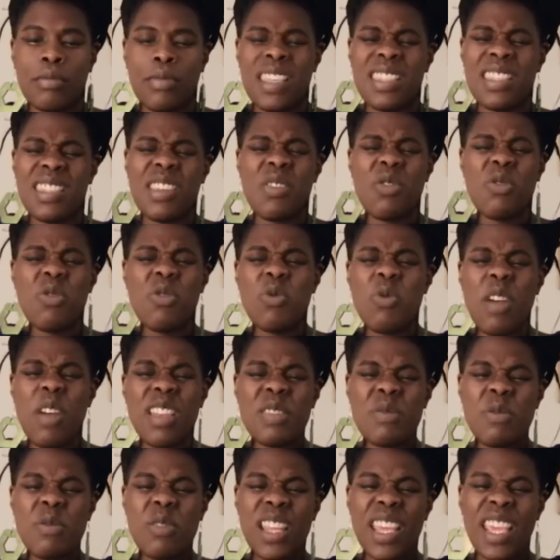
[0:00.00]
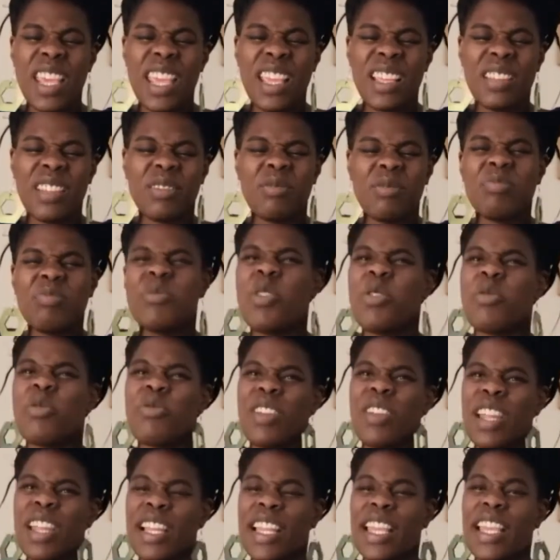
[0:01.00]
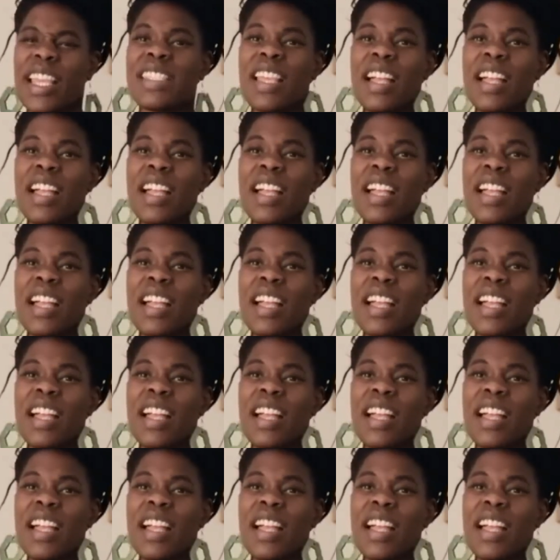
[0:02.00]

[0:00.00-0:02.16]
Is it called Where's Wally? Not really.